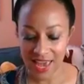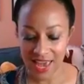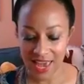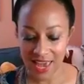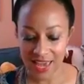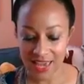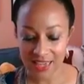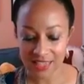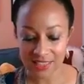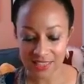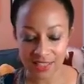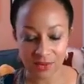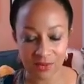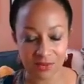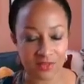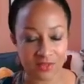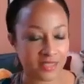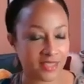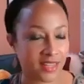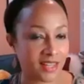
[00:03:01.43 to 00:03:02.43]
And
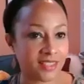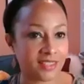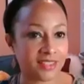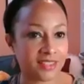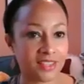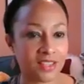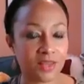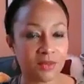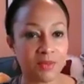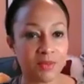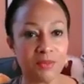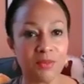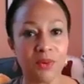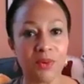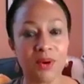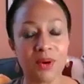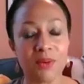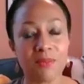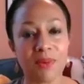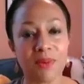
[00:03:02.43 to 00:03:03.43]
tell us a little bit
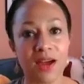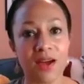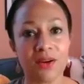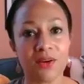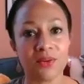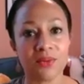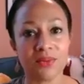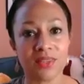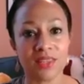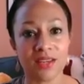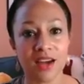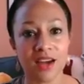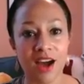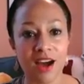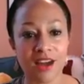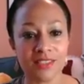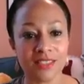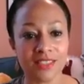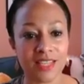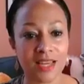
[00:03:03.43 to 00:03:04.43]
more about the
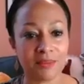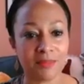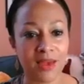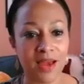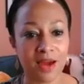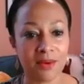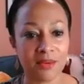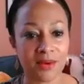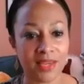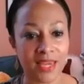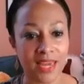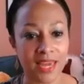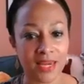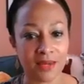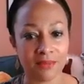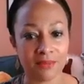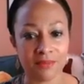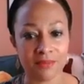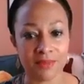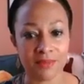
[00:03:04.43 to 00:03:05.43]
concept, how it
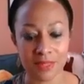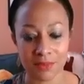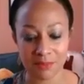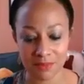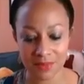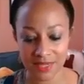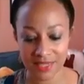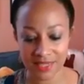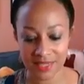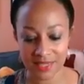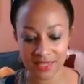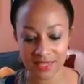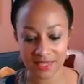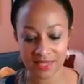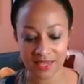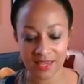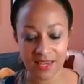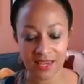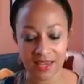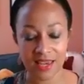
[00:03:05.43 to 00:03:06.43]
came to
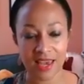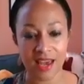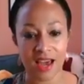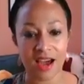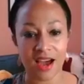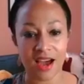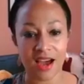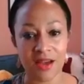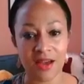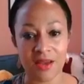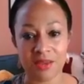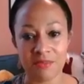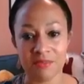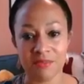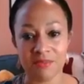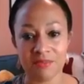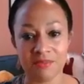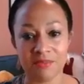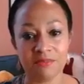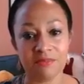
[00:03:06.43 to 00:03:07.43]
be,
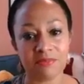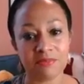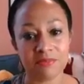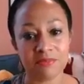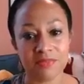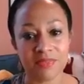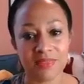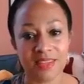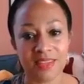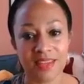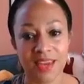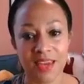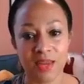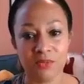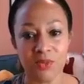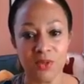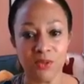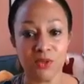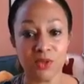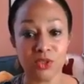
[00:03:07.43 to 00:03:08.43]
and
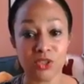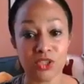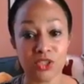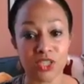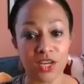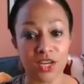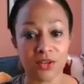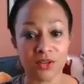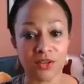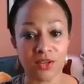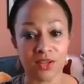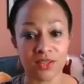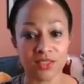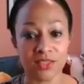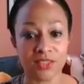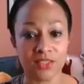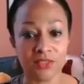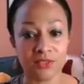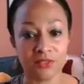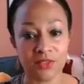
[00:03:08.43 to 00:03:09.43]
we will share
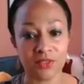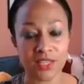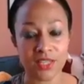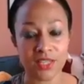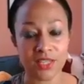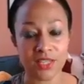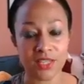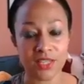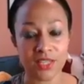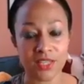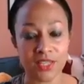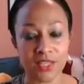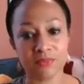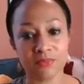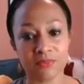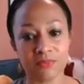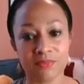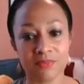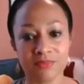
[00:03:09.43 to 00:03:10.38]
a little video.